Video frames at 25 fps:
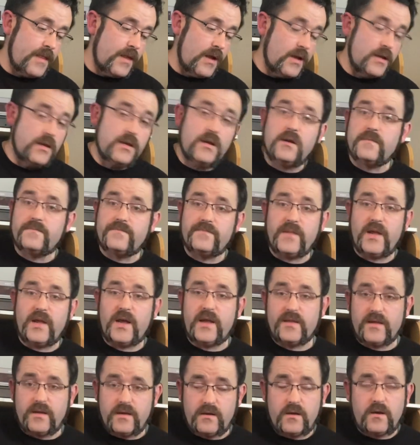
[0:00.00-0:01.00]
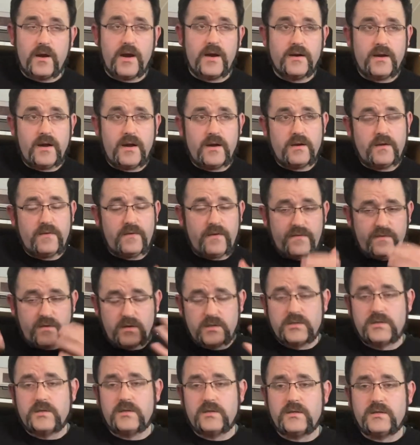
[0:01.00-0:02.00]
Yeah, and then and if you
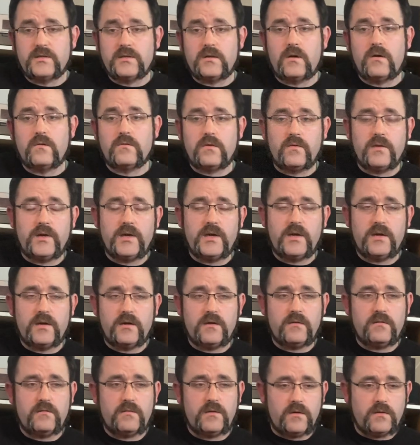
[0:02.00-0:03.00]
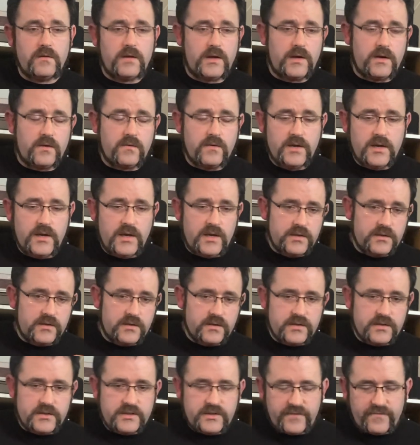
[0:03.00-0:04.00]
listen to the song, you'll hear how
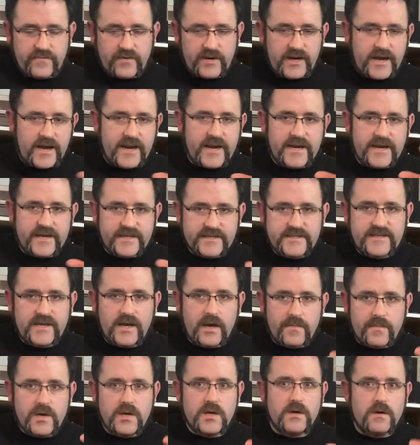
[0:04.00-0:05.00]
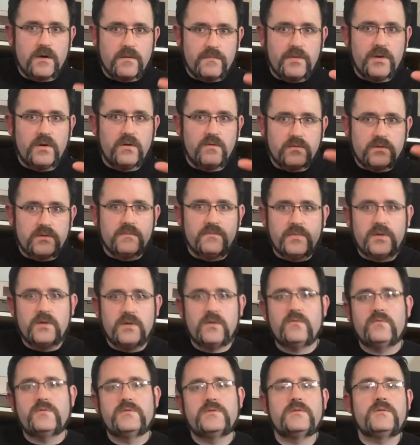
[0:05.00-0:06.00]
there's different layers come in, it builds
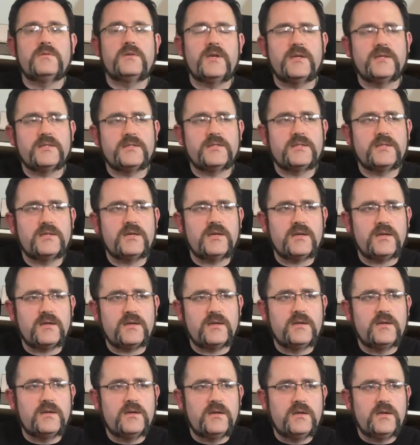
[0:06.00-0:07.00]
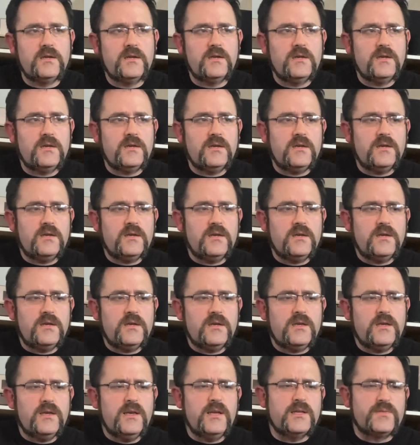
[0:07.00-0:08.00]
and gets
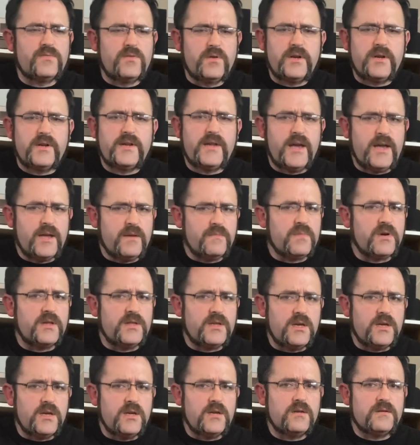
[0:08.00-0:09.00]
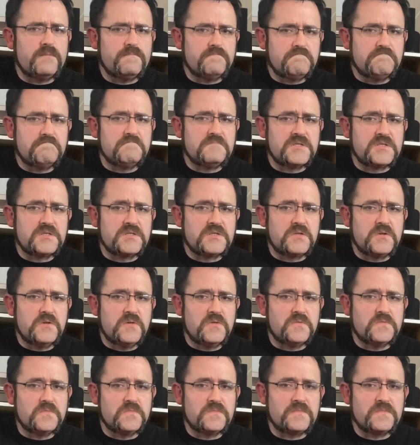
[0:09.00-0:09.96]
it's pretty tanked by the end. It's cool.